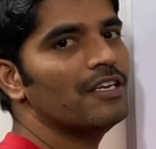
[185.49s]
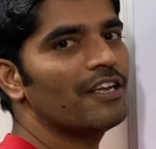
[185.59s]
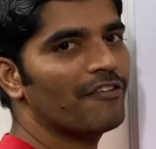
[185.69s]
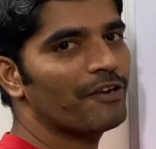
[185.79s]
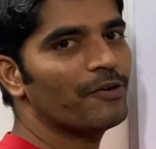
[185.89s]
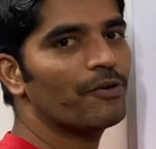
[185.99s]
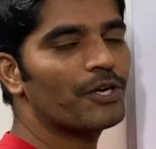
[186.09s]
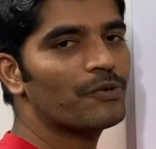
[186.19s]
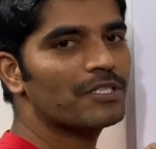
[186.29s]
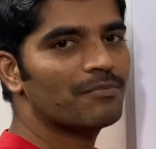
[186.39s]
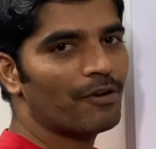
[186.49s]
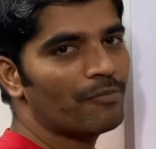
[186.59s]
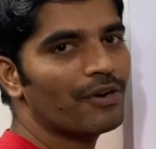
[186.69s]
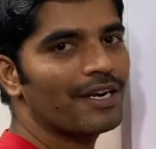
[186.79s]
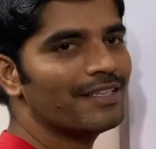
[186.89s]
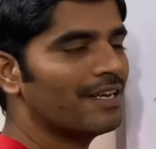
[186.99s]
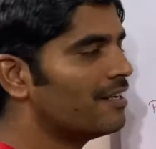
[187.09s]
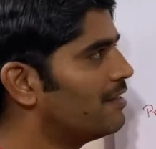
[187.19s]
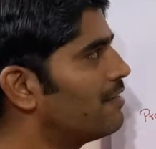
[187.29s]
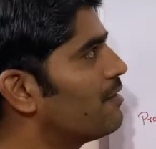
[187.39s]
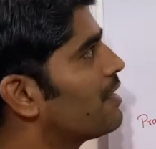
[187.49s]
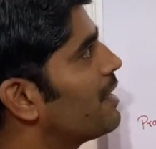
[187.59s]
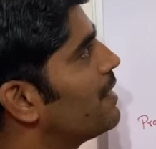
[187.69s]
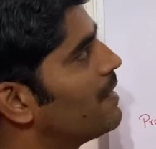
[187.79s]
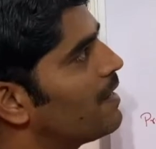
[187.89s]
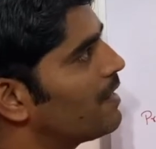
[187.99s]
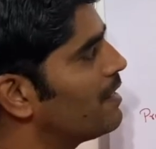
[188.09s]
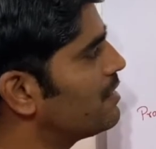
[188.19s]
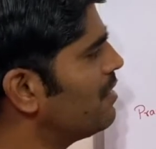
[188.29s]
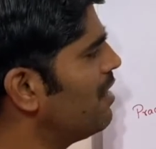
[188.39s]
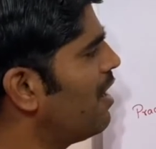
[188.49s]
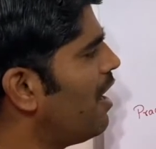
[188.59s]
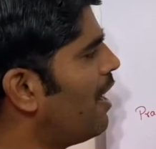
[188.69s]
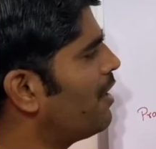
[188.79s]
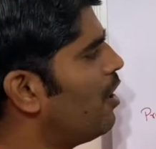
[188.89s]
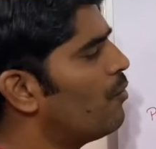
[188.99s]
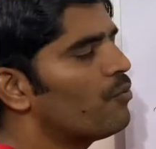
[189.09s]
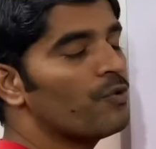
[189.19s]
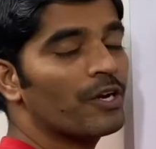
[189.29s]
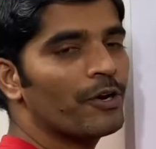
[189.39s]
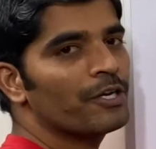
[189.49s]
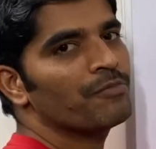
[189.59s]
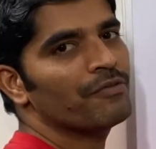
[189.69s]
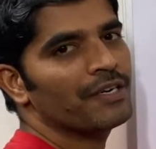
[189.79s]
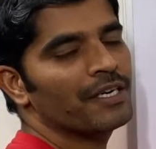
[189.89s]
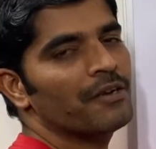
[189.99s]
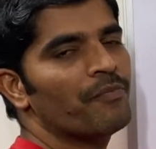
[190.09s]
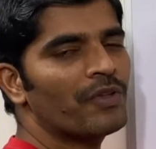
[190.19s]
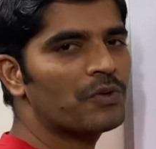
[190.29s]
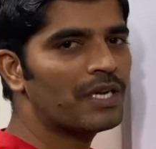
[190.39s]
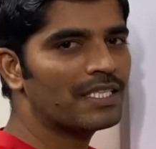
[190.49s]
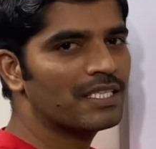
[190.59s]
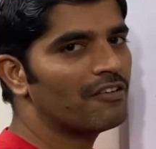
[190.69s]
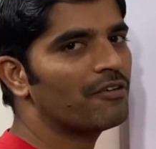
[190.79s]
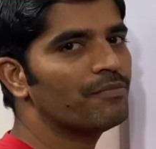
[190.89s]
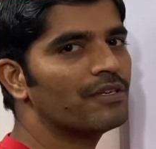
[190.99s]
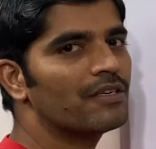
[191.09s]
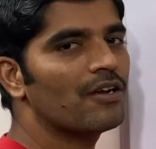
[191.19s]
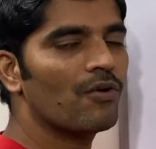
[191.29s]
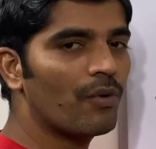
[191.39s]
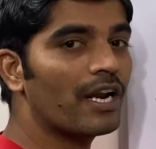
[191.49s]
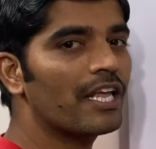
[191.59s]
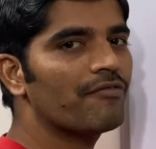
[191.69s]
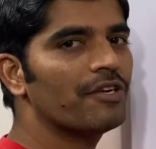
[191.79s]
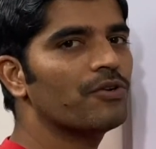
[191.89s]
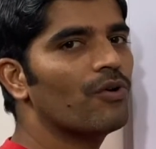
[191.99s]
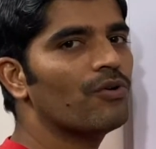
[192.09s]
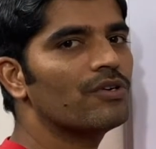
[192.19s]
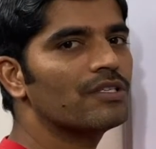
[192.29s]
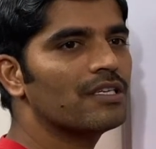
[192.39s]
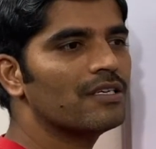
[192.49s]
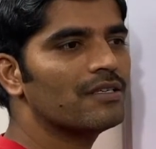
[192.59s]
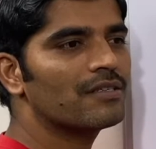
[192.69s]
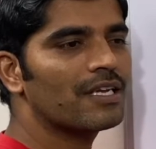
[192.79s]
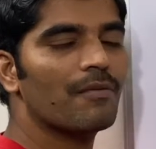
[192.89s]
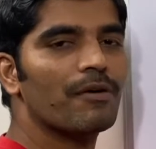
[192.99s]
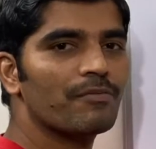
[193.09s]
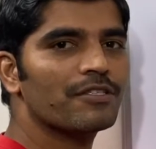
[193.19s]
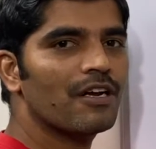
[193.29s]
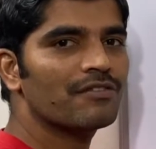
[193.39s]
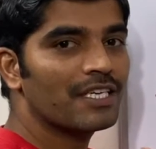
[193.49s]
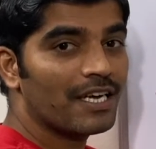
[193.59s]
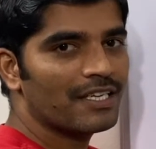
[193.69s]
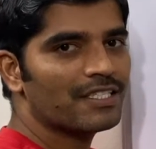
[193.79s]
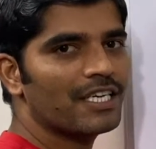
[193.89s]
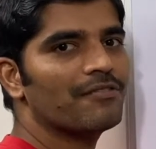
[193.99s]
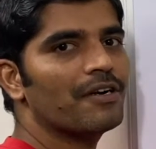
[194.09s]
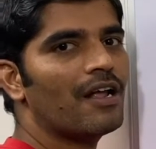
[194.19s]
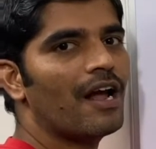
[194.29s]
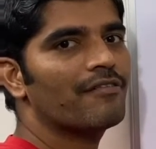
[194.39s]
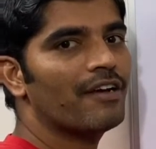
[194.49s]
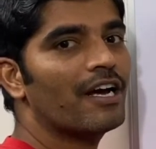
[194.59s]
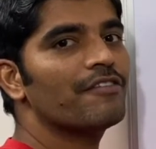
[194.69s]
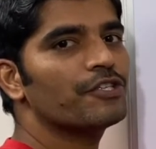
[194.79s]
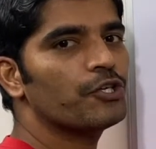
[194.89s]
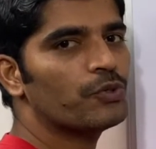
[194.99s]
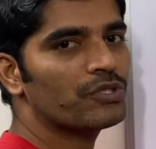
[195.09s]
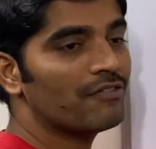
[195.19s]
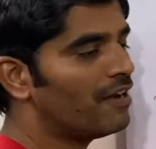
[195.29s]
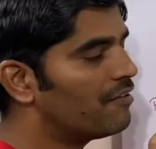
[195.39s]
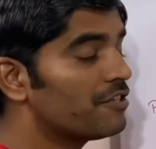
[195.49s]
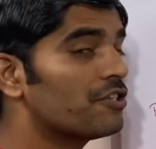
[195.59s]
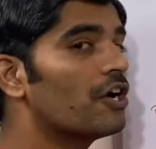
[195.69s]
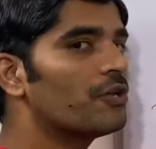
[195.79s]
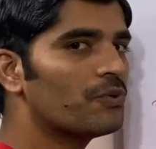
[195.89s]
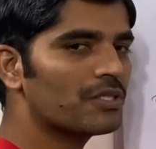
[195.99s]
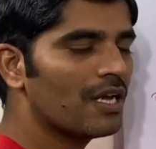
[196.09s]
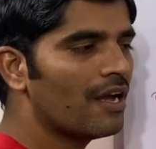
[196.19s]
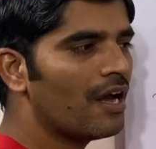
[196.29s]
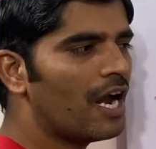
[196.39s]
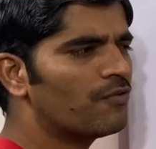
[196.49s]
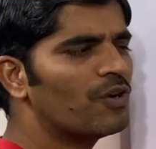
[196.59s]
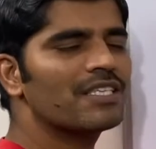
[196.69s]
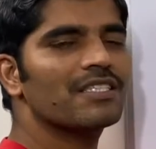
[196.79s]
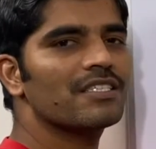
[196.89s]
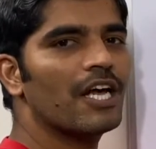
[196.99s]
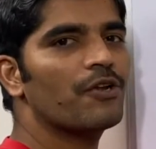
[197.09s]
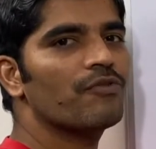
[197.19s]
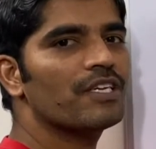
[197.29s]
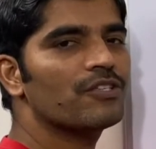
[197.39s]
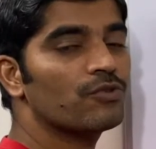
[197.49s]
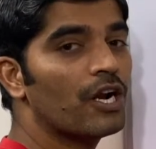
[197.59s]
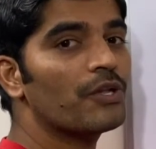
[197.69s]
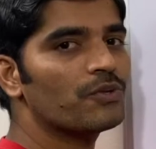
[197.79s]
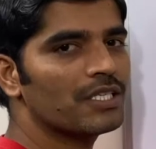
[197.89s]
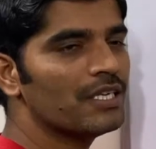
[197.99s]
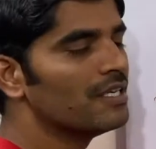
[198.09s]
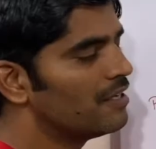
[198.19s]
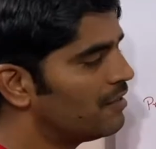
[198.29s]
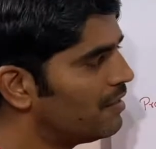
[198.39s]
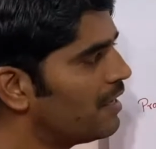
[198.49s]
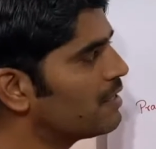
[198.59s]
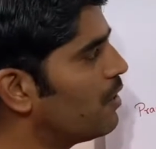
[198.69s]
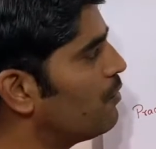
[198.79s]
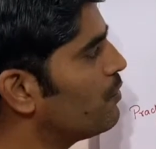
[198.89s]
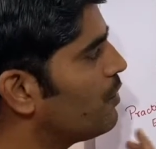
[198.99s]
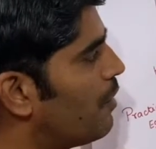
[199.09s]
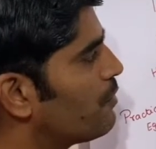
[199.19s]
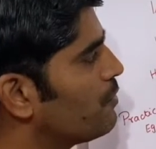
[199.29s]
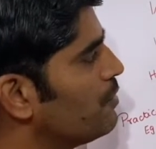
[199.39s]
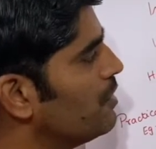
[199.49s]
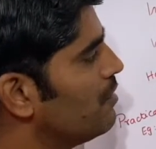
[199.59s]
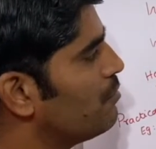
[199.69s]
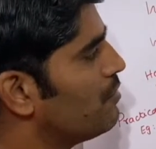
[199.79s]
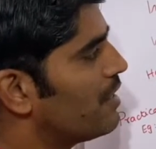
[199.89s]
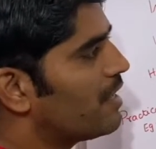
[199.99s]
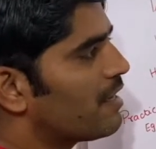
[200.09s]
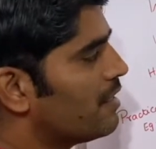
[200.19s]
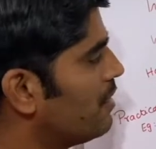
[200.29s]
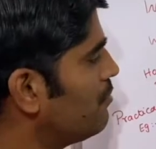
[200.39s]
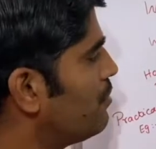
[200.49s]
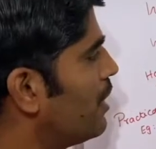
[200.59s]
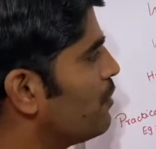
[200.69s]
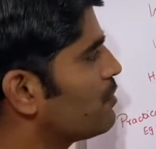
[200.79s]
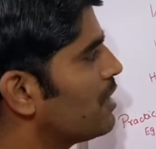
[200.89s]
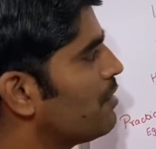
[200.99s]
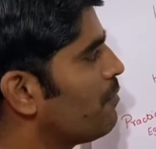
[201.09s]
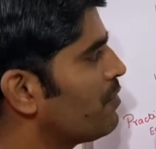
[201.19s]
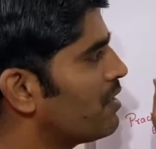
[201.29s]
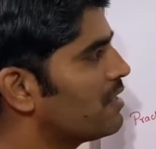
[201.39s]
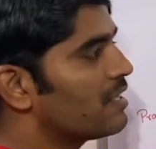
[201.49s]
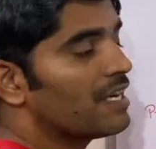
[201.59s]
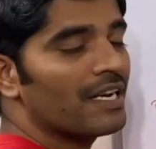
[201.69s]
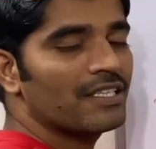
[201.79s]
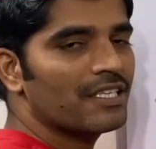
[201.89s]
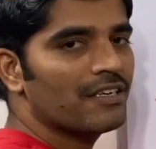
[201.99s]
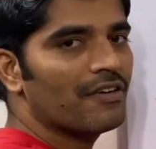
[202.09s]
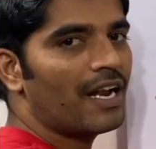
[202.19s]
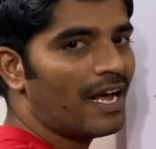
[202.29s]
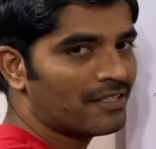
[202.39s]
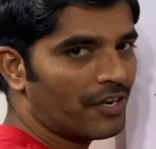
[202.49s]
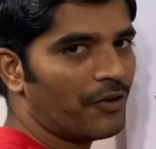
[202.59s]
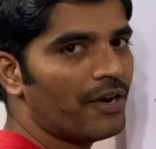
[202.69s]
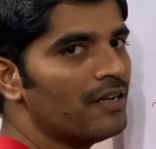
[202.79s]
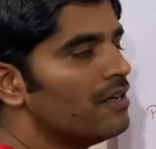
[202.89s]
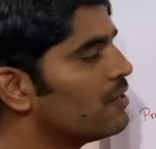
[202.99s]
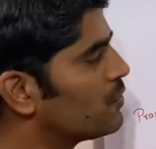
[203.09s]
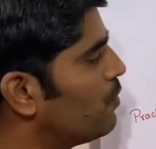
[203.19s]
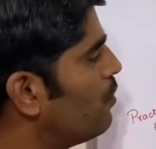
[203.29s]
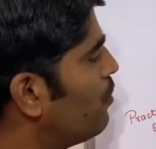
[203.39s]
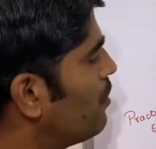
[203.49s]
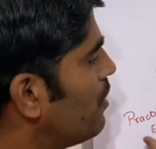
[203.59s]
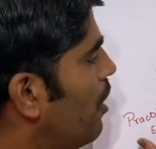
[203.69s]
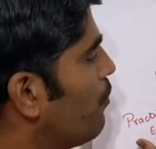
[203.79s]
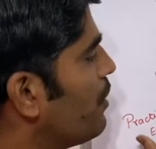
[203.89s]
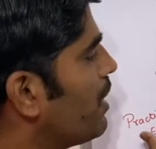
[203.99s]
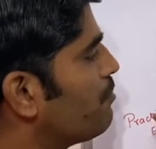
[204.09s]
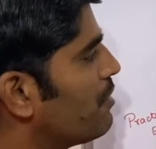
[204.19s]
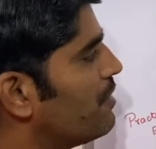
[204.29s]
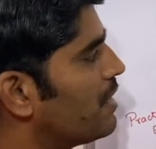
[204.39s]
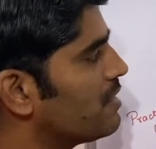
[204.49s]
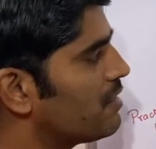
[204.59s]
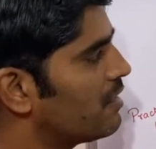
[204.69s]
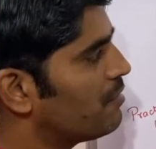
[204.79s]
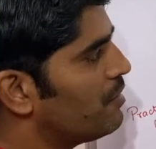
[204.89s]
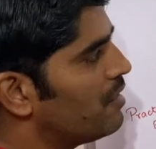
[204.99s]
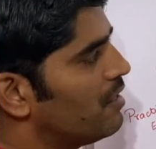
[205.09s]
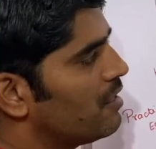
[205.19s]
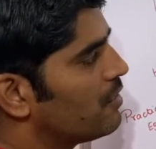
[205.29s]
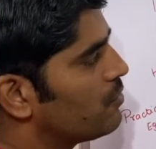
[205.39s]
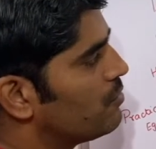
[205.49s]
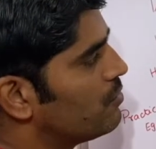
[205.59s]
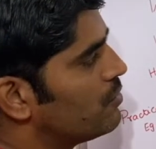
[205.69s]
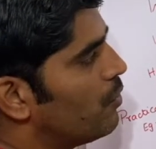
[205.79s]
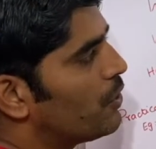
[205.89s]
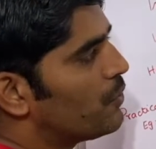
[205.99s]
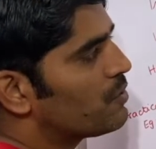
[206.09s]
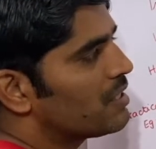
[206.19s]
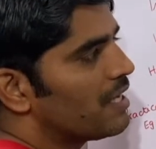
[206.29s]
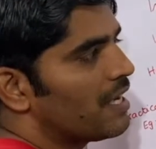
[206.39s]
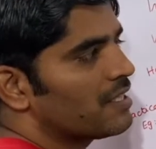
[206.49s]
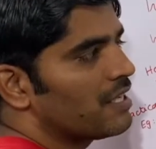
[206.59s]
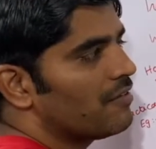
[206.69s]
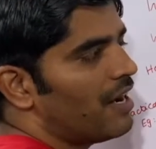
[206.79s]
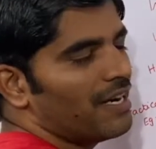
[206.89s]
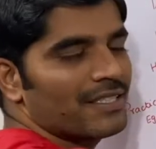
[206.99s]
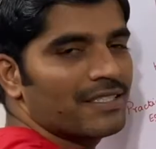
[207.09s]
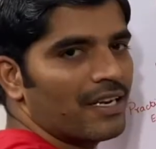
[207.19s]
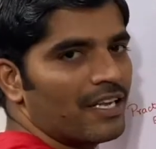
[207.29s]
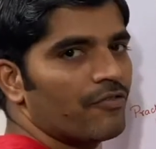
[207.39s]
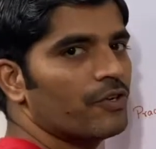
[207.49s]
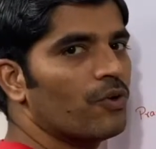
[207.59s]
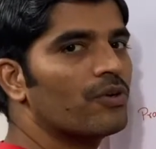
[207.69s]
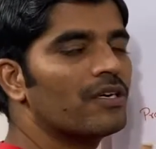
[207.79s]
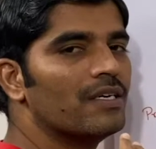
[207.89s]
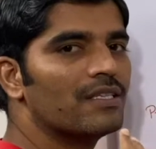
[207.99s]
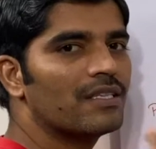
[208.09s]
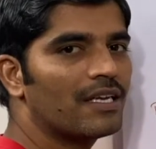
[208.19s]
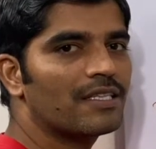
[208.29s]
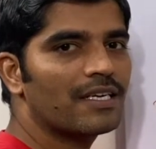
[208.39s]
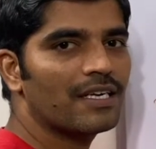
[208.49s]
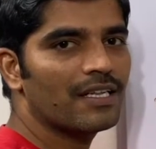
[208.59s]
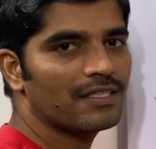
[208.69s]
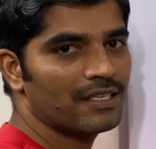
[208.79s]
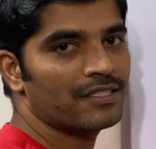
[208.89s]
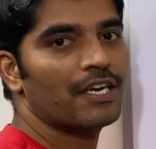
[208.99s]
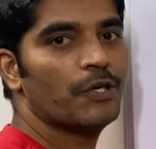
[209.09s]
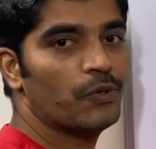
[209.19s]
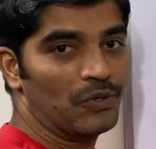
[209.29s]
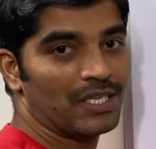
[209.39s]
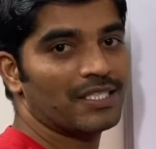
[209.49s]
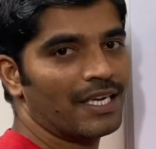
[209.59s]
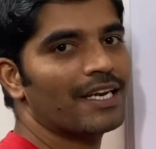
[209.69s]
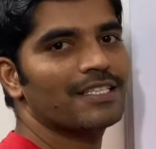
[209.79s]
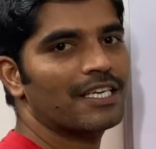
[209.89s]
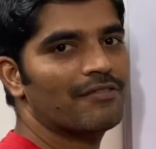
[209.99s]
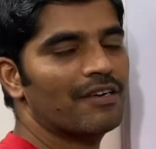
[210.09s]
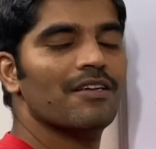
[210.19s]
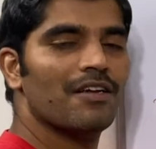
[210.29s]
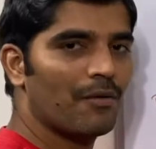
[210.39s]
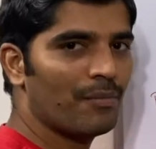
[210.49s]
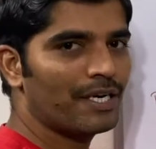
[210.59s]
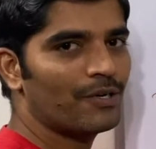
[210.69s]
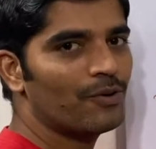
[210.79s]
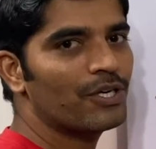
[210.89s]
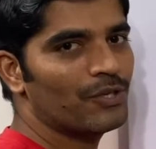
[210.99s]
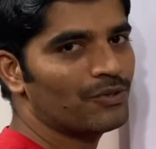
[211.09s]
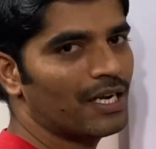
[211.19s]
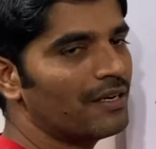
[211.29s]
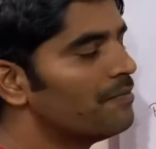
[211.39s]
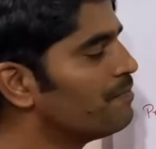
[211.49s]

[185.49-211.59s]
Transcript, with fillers: If you don't use it properly, then that will create a deadlock condition, and how we are going to prevent it. So as a developer, only if you know the real purpose of synchronized keyword and where we should use and where we should not use, and what is the scenario we should not use it, that is how you have to be very clear by using the synchronized keyword as required. So how we can prevent is nothing but to don't use a synchronized keyword unnecessarily. If you don't think that it is necessary to use a synchronized keyword, better don't use that.